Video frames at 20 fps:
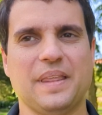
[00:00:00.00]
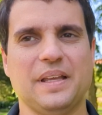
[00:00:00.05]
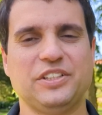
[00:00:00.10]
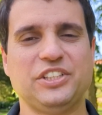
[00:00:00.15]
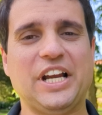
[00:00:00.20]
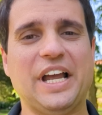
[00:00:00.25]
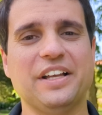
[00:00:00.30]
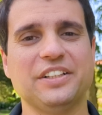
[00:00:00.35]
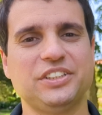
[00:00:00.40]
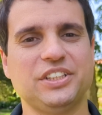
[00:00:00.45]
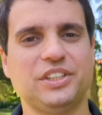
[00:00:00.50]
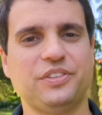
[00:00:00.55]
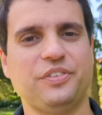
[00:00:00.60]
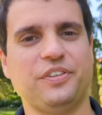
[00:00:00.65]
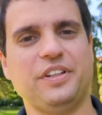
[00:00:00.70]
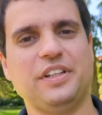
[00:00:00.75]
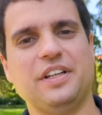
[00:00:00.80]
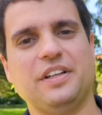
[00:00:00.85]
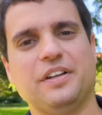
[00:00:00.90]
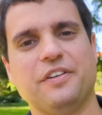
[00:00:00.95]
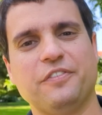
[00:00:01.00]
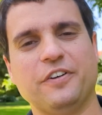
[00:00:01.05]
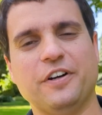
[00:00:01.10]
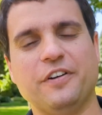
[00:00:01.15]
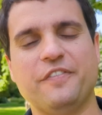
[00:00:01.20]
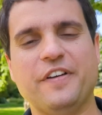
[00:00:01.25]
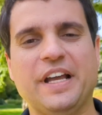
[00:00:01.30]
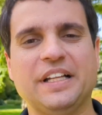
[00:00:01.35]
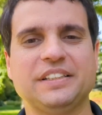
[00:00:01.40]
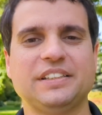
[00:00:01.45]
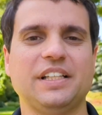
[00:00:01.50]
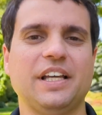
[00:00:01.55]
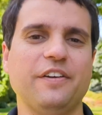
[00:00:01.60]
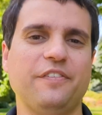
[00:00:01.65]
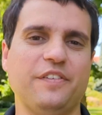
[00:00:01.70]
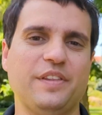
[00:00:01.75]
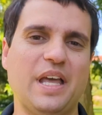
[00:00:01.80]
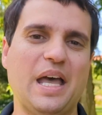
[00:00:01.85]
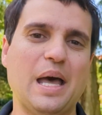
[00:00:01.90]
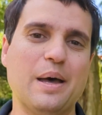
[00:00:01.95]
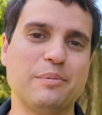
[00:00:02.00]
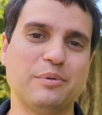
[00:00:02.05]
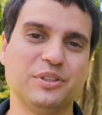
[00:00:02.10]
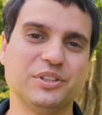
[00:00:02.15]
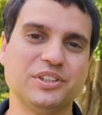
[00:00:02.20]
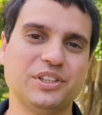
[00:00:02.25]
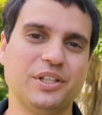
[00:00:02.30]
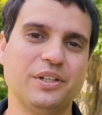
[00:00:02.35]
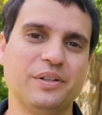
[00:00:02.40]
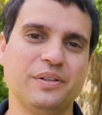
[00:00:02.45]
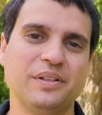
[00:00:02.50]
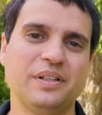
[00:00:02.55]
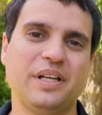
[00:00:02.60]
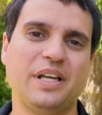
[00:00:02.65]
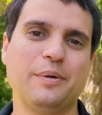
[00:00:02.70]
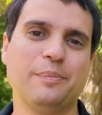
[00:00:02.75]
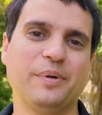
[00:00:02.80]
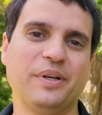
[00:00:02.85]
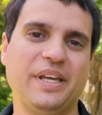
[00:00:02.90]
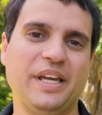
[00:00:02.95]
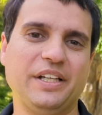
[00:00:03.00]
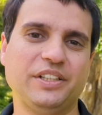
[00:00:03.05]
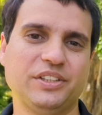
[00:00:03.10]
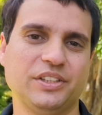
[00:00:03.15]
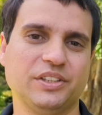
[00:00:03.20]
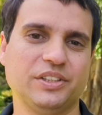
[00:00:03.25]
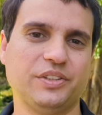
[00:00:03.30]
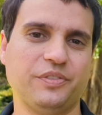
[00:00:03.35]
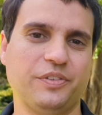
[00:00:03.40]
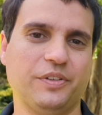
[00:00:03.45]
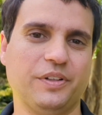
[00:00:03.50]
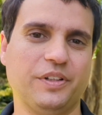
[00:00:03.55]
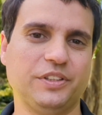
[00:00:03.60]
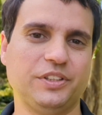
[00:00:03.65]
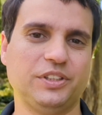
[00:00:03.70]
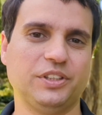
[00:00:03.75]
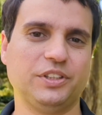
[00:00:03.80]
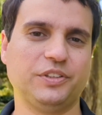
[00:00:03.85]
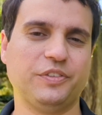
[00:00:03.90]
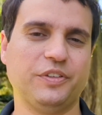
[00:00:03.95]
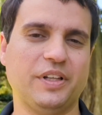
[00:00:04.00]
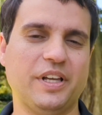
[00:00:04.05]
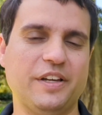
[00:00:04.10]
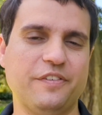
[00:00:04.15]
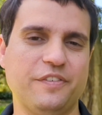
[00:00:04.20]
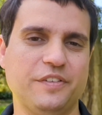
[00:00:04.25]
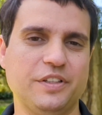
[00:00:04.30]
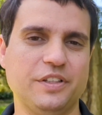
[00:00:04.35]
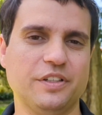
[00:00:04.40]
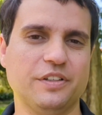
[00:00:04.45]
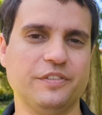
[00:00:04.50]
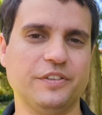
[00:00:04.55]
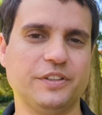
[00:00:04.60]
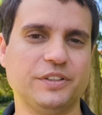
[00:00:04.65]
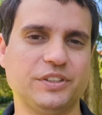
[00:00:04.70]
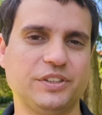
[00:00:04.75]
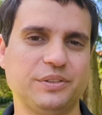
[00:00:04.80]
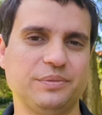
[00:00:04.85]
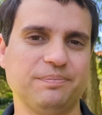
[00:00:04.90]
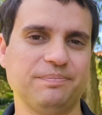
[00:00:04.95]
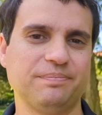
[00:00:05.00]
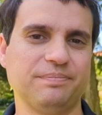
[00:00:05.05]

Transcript: Challenges for advanced life in the habitable zone, implications for the search for life in the universe.